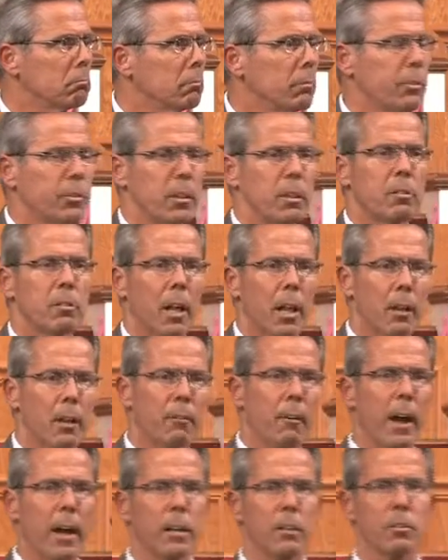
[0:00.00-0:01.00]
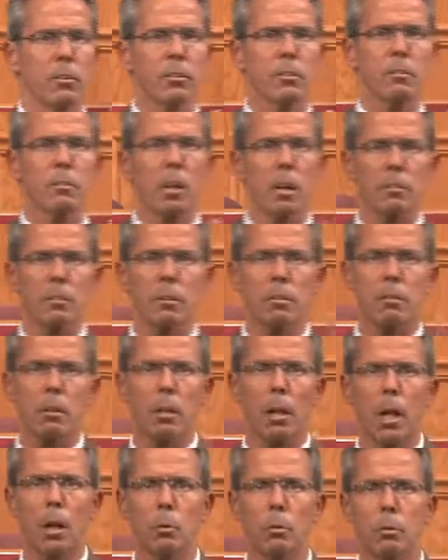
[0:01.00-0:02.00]
She said, If I can just touch his
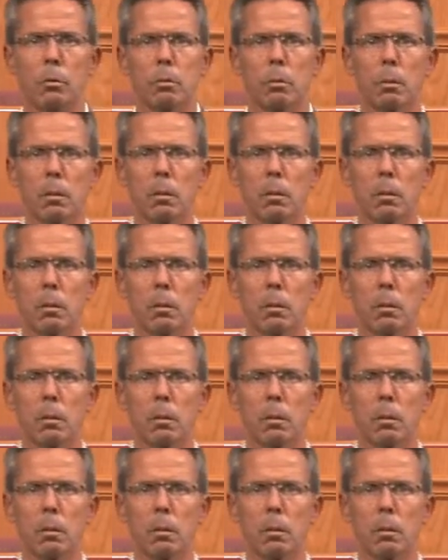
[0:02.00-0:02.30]
clothes.